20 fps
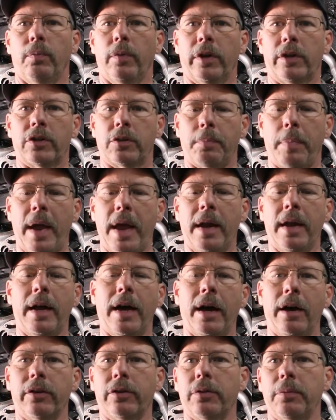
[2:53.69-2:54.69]
expand
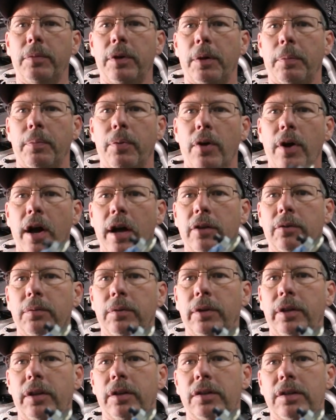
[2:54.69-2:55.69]
out to be
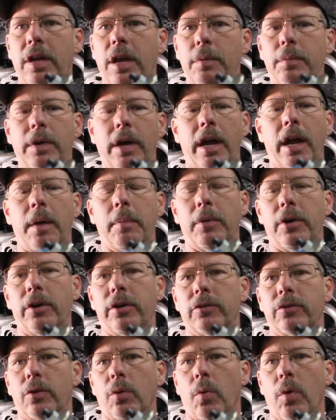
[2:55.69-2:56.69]
approximately the same diameter
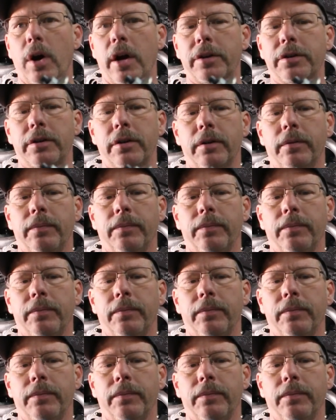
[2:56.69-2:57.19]
as the washer.